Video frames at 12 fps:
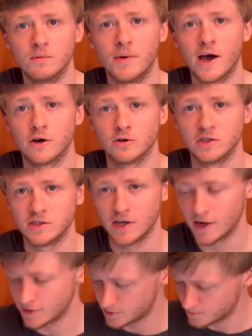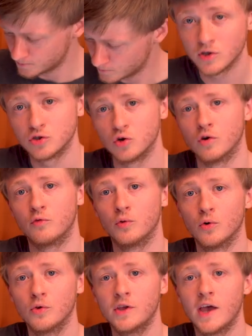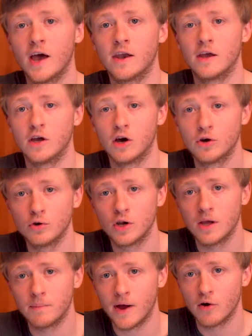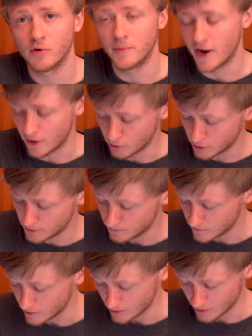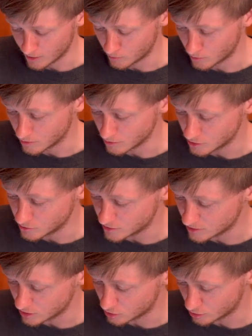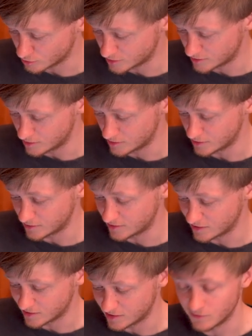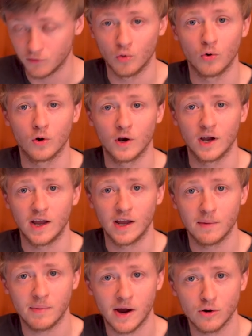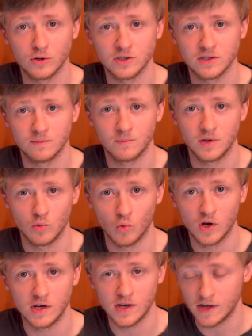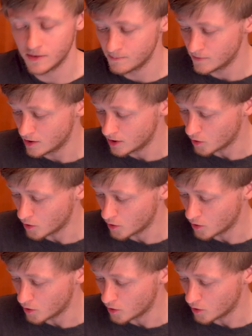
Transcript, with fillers: the battery size? So if we only had a 100 amp hour battery and we were using close to 64 amp hours in one day,